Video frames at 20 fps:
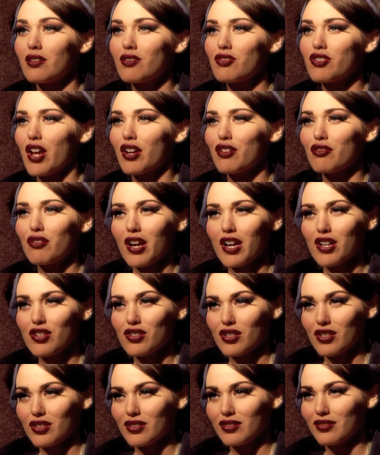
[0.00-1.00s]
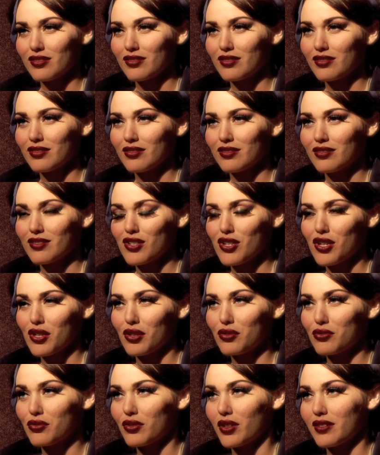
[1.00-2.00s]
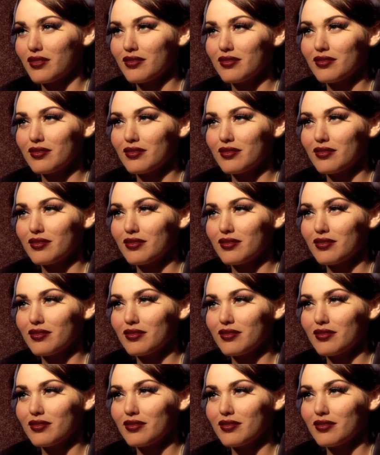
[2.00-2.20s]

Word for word: generation, children,